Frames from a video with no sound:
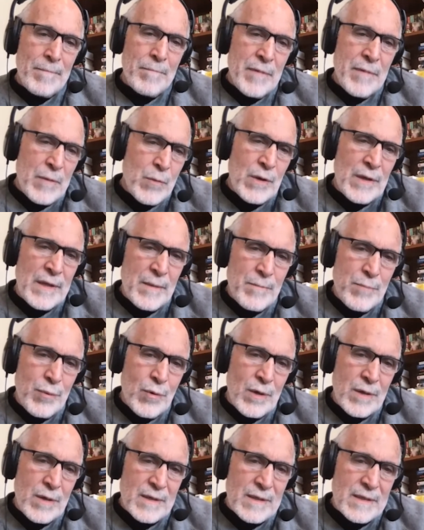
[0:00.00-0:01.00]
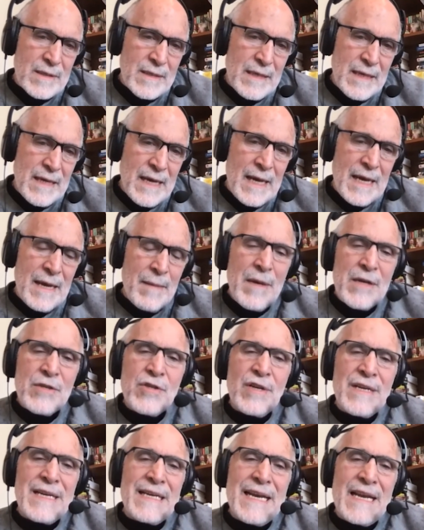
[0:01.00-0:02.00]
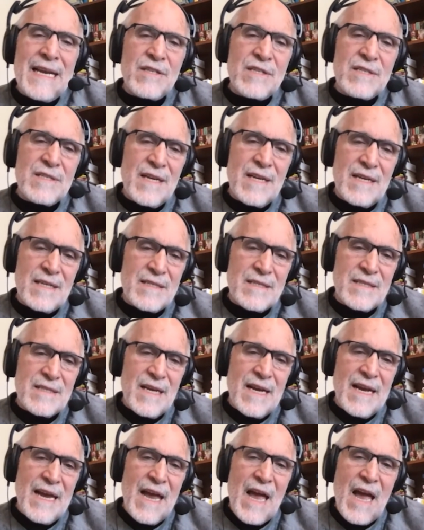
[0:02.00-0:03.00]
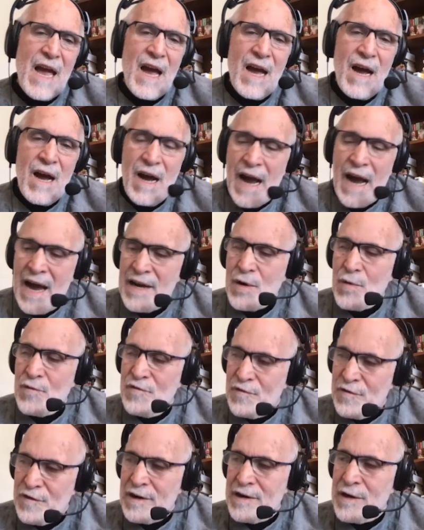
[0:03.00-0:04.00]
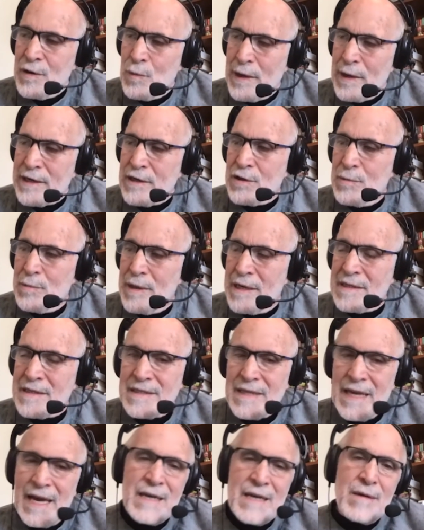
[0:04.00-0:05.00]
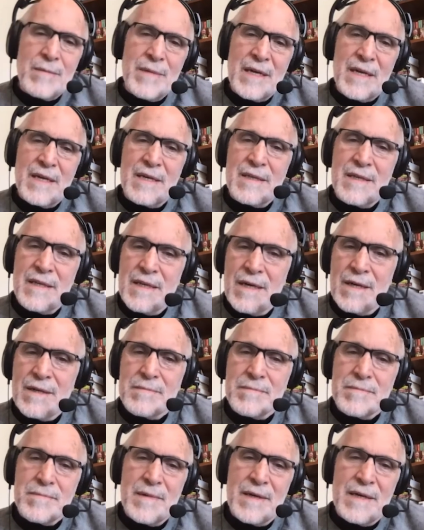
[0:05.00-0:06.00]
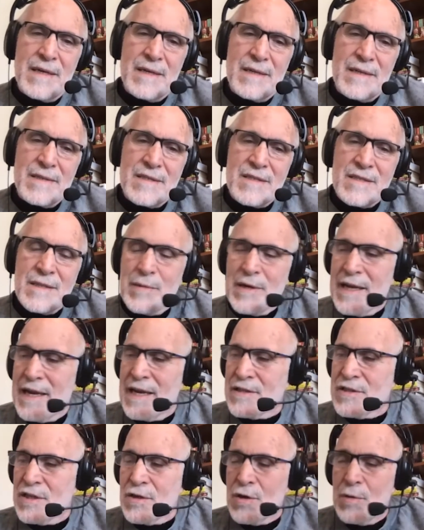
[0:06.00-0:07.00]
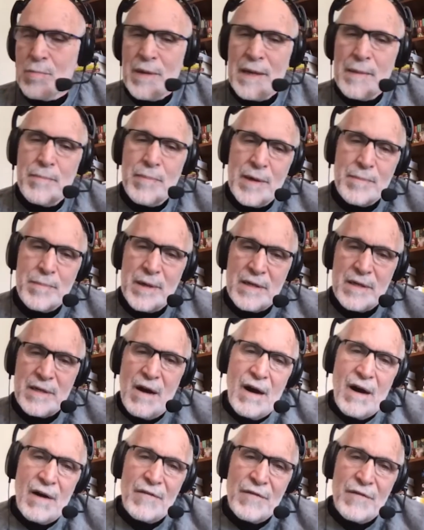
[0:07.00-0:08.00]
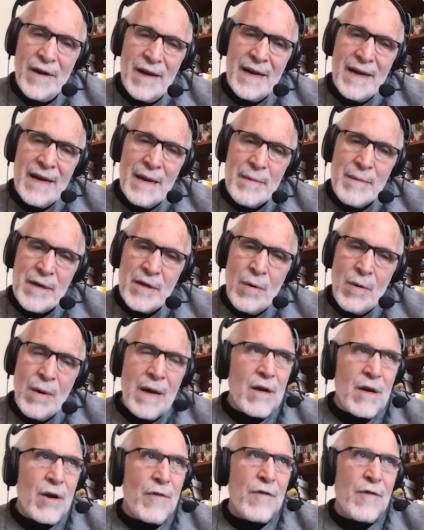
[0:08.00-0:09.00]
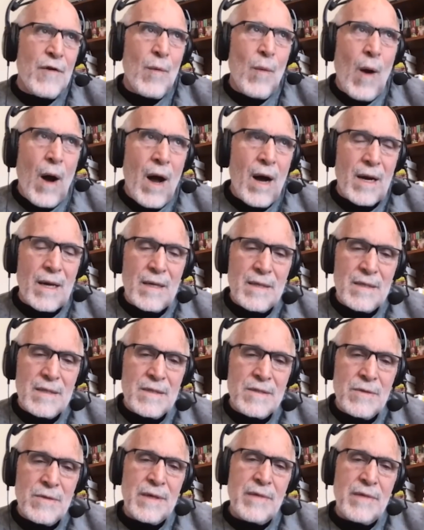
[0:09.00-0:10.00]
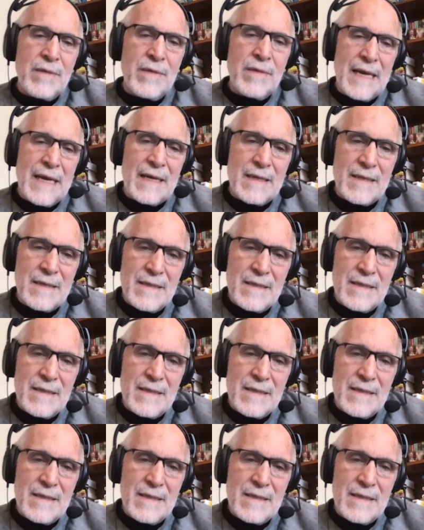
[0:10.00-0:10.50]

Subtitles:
Really important. Make sure you get an exercise on a very regular basis. I don't mean, somebody asks you to go play putt-putt golf. I mean, go out and go for a walk. Do it every day.